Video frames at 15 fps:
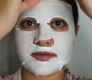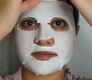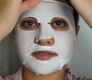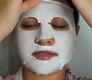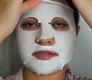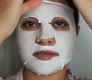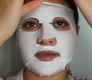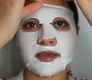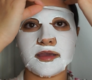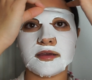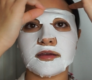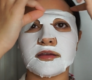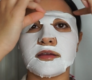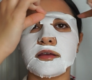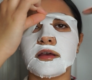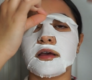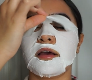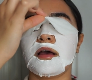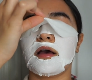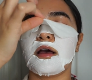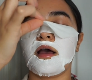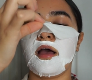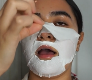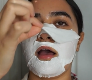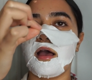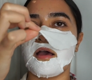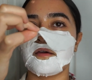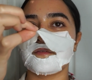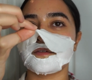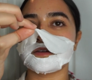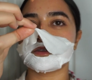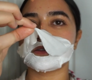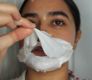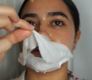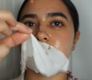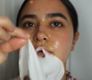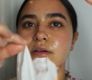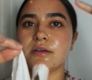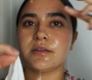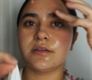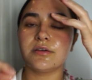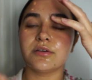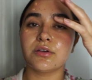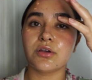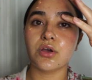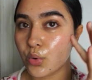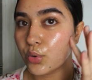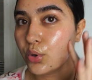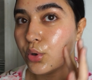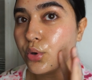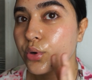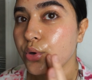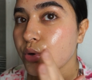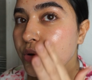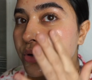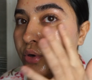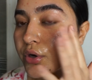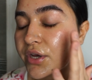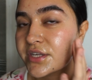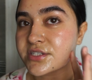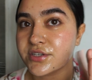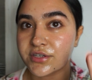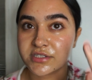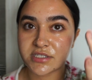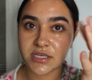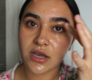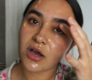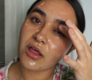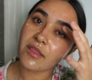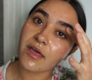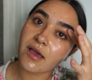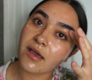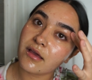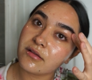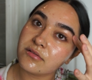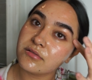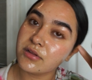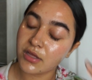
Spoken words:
this is like, it feels so good. Woo. Okay, so you see all that,